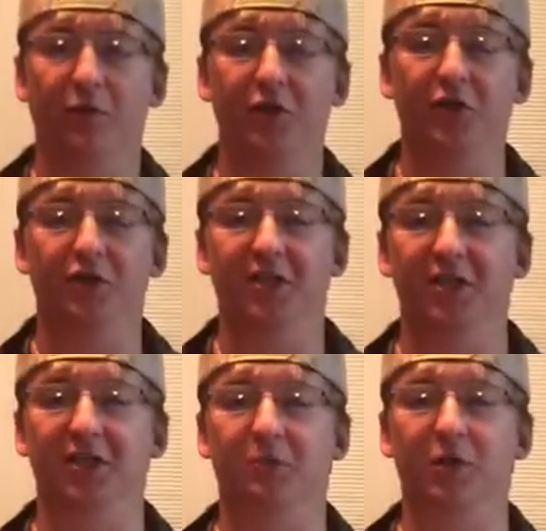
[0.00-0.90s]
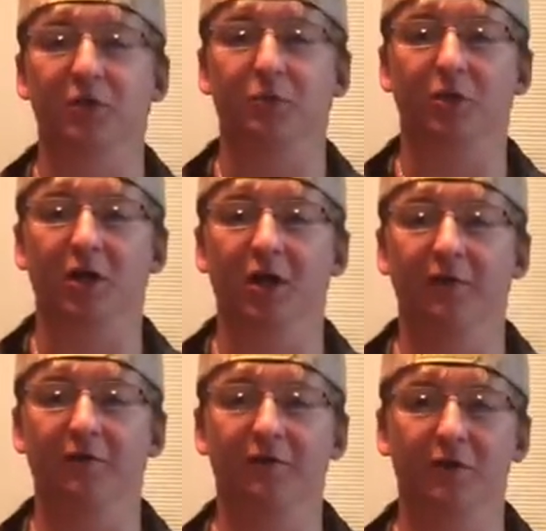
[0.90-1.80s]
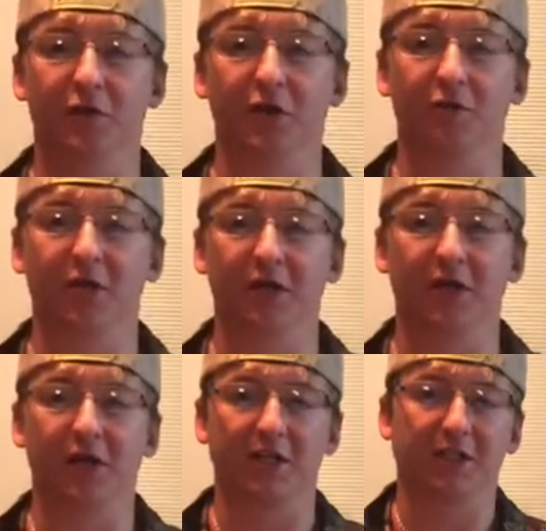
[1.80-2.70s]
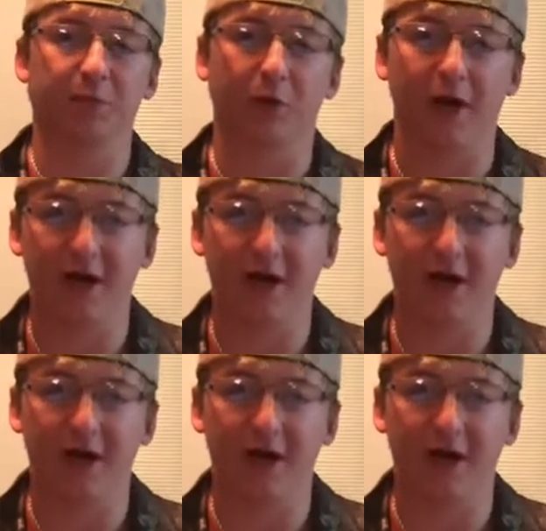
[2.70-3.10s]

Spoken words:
using a disposable glove, you can run a simple